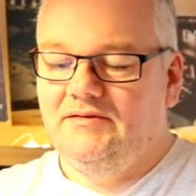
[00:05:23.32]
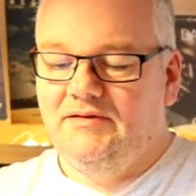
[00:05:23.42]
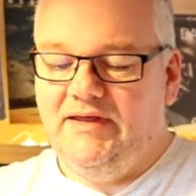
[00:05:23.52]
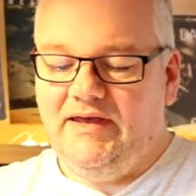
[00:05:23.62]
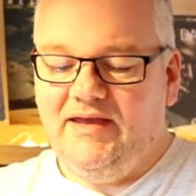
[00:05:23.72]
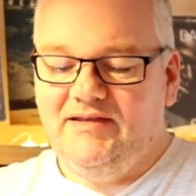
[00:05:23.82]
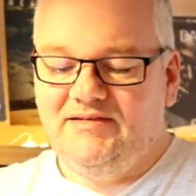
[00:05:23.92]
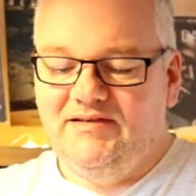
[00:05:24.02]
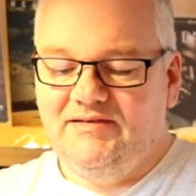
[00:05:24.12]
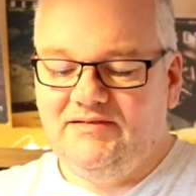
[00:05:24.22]
Late
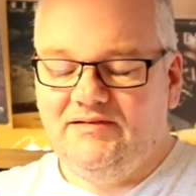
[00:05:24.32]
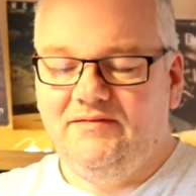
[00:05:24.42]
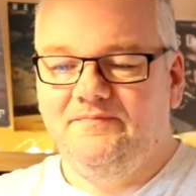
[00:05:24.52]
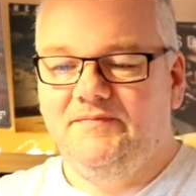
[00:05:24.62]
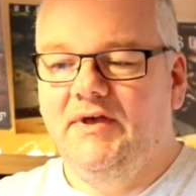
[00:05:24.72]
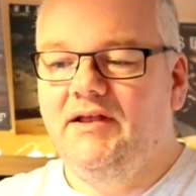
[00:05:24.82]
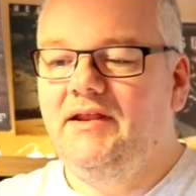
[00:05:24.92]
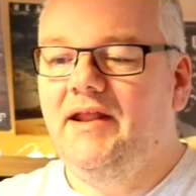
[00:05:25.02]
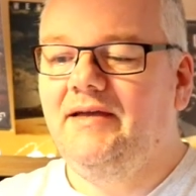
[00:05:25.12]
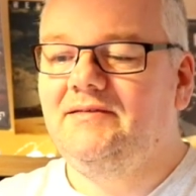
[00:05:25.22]
80s,
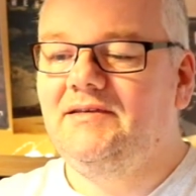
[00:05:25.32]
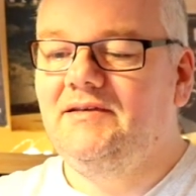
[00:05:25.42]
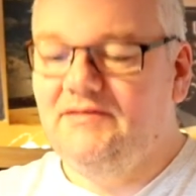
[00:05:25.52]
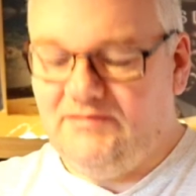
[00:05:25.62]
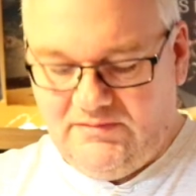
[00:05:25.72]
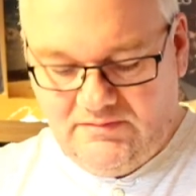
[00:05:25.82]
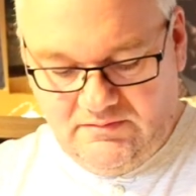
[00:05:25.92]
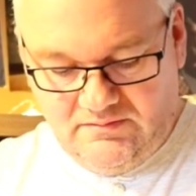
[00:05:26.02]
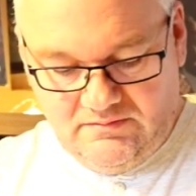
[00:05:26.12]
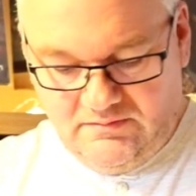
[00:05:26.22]
early 90s, if
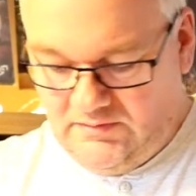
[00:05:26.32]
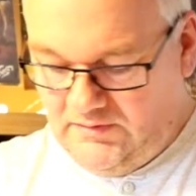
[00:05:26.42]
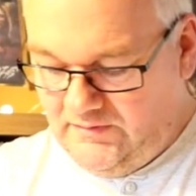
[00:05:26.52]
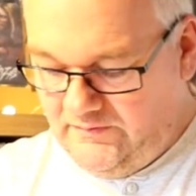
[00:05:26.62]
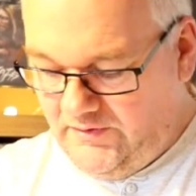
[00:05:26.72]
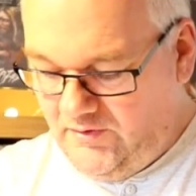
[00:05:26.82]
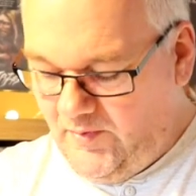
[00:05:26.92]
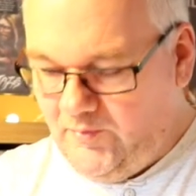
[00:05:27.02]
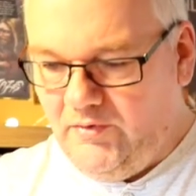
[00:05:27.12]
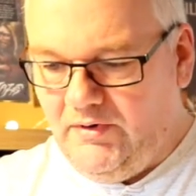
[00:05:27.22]
I
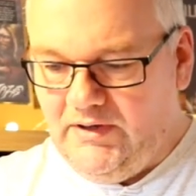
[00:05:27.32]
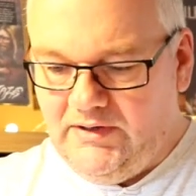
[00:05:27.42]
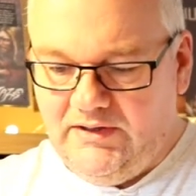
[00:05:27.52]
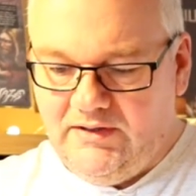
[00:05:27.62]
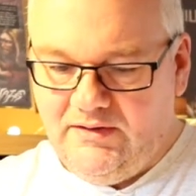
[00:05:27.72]
remember rightly.